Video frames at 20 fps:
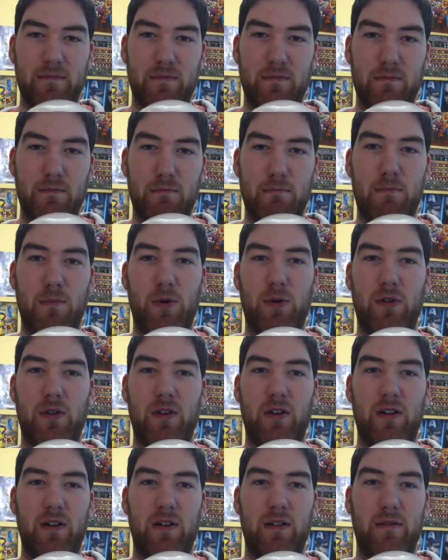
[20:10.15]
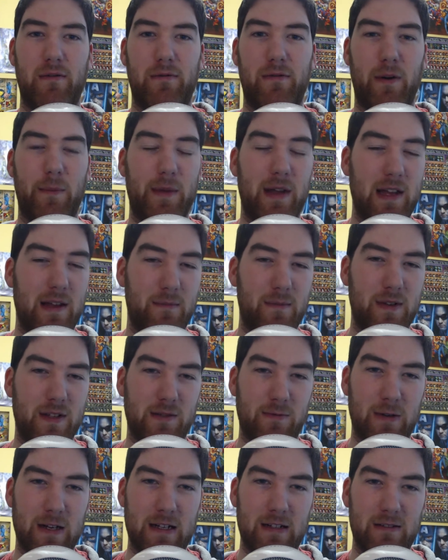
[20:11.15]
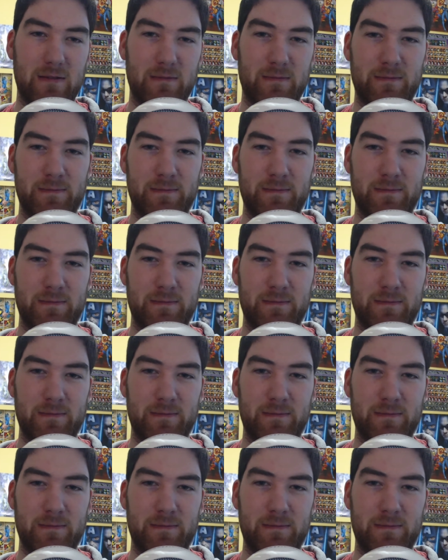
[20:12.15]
more from him as well,